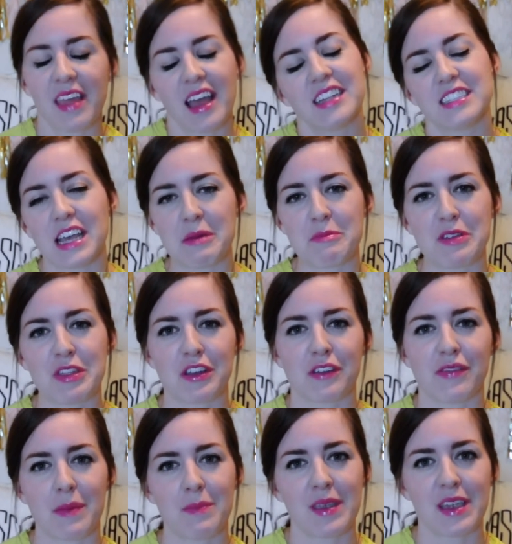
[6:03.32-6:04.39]
that time with your
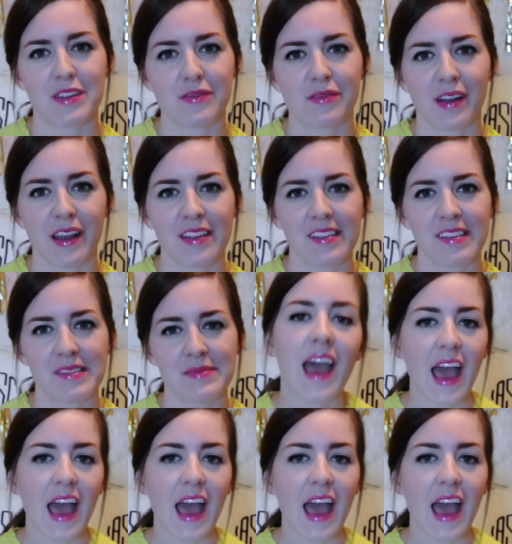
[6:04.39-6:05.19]
family and friends.